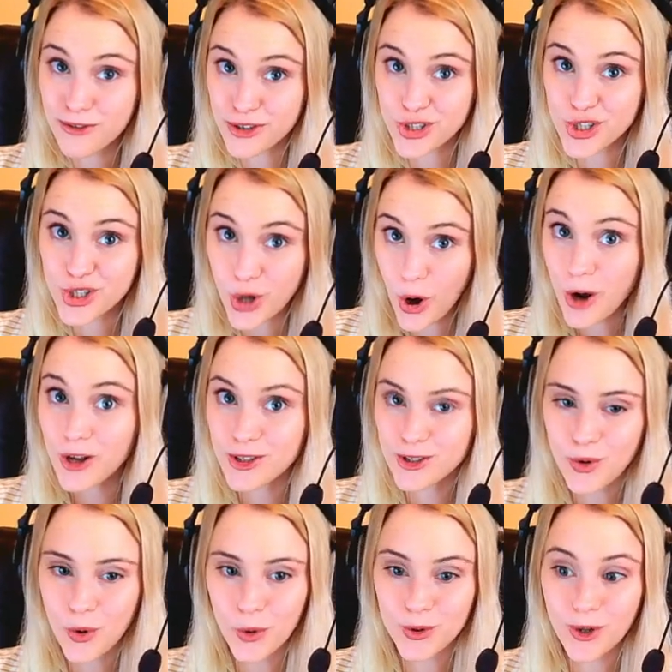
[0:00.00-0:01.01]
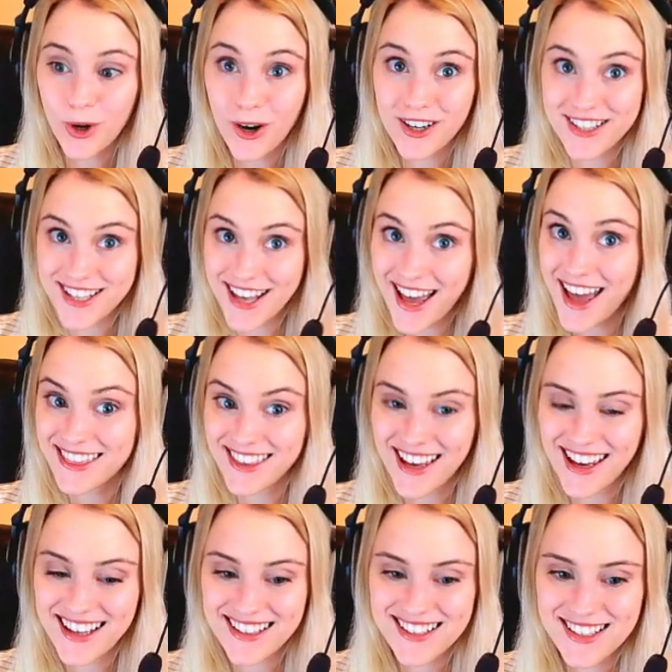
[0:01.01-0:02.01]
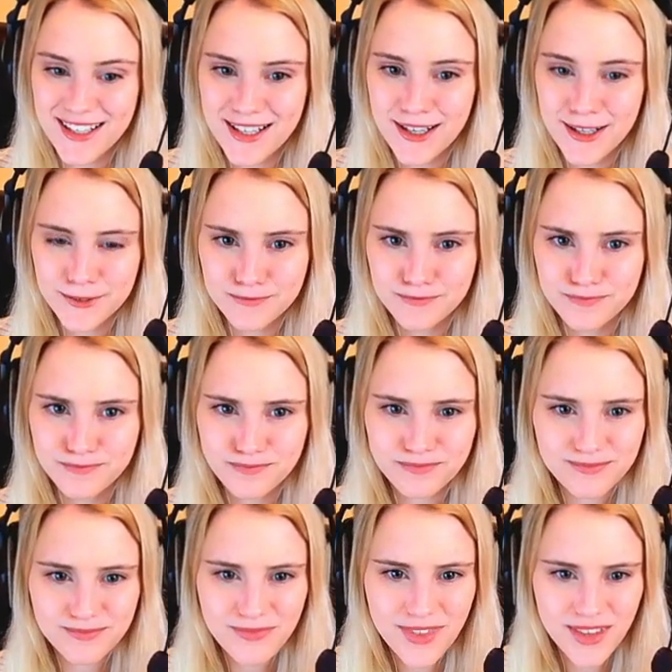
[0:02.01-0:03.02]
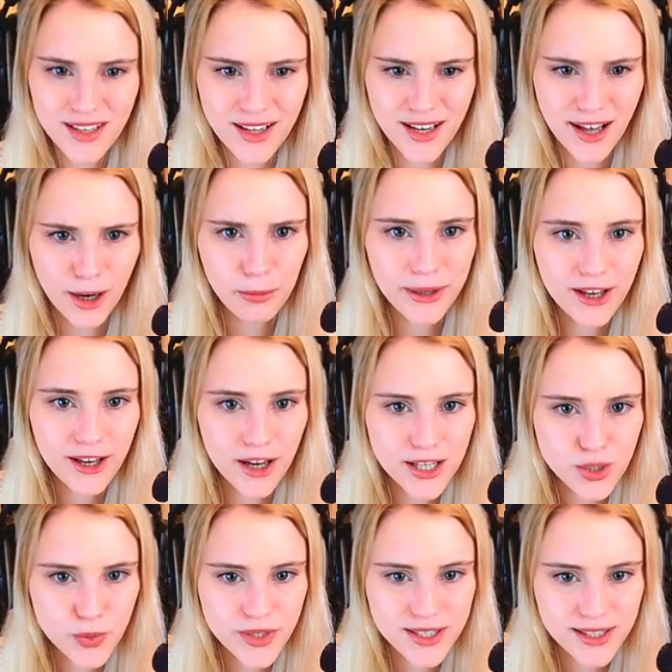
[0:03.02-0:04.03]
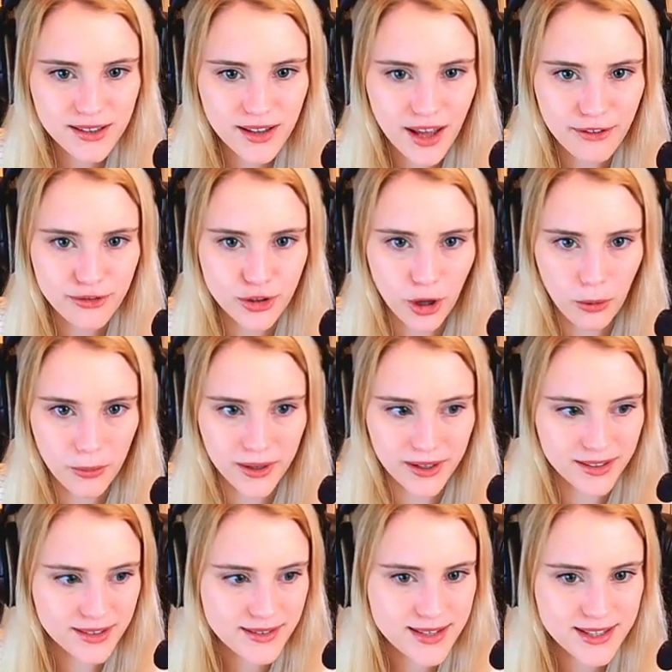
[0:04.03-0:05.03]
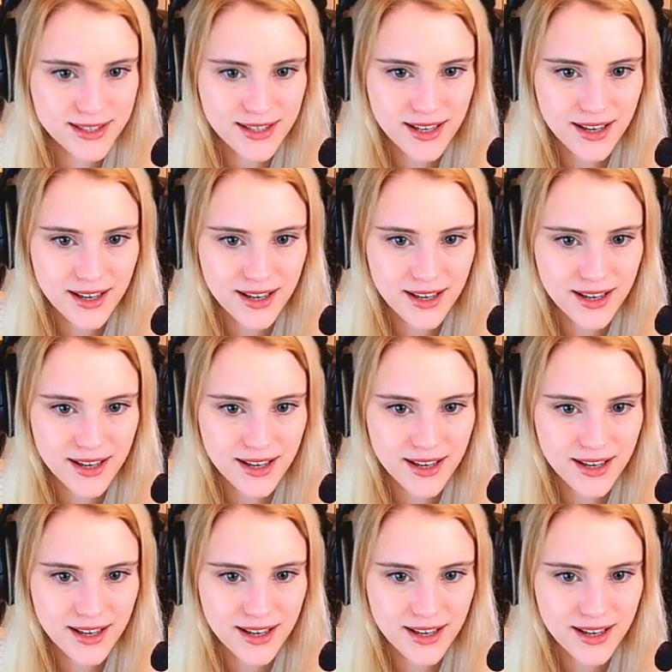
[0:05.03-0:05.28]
the strongest gold cards at that. Now, because we still have dominance,